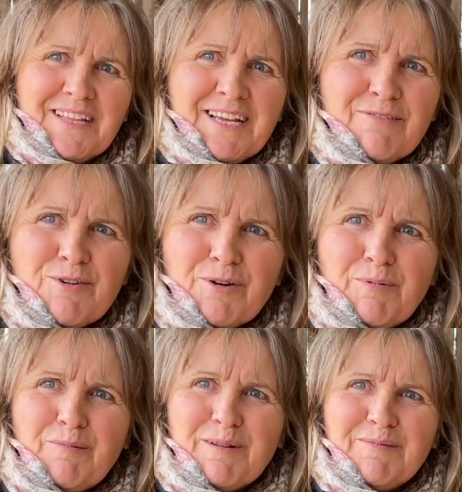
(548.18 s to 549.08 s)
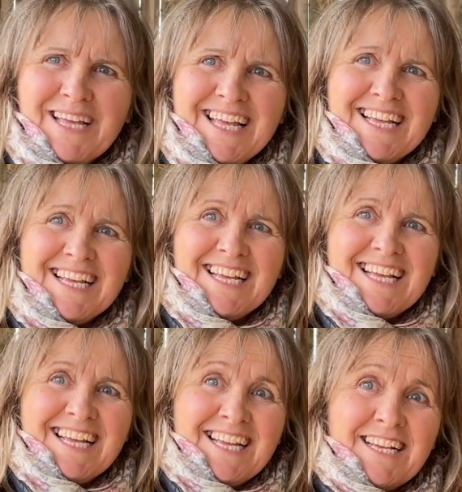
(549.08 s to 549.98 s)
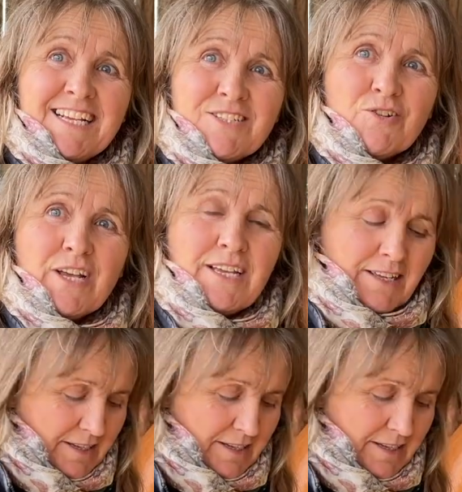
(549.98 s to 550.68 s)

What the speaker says: Have we got a problem? That's okay.